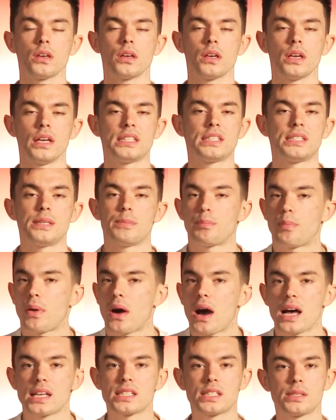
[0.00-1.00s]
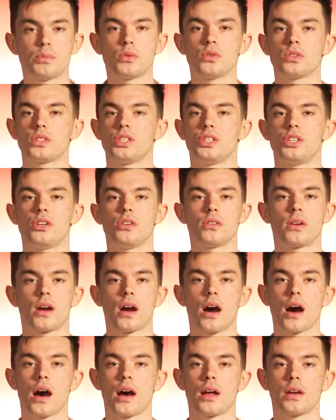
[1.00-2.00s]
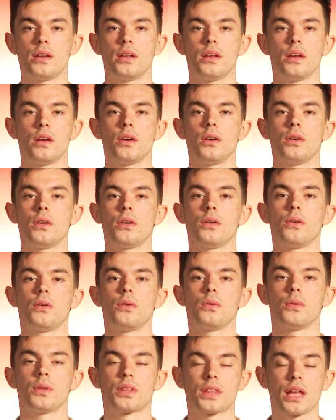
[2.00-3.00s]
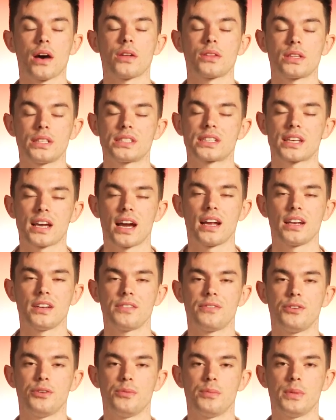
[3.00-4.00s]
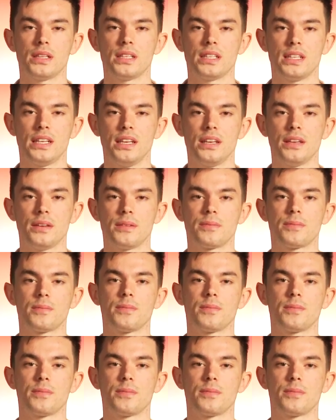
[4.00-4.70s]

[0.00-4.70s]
It's impossible to know God without this kind of humility.